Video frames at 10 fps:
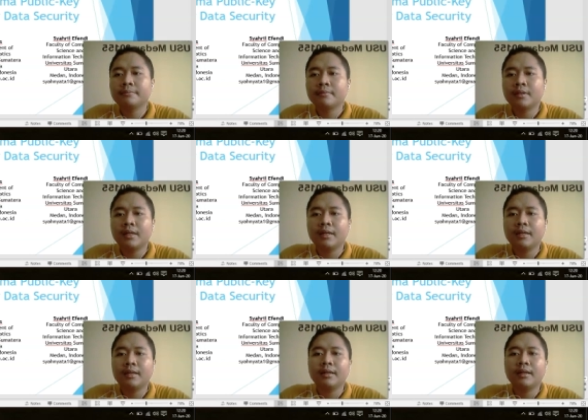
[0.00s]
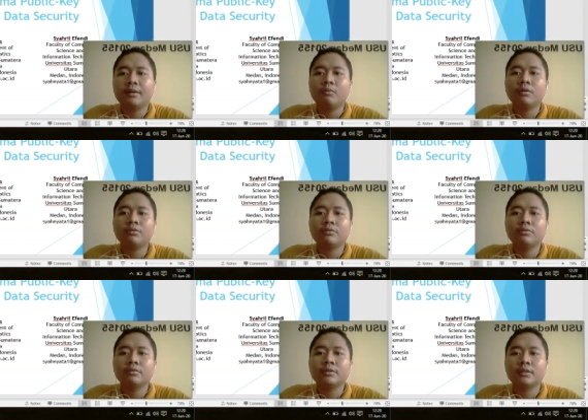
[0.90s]
and I want to
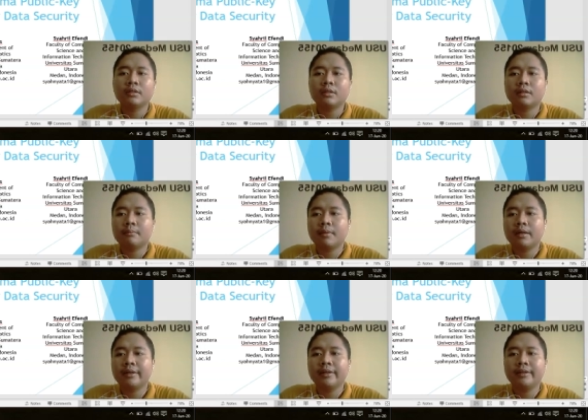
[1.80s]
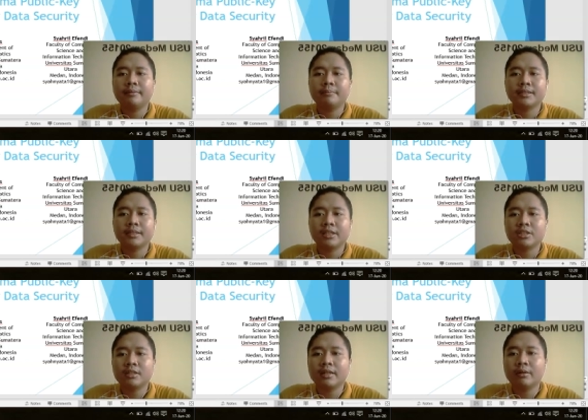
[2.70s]
start my presentation now.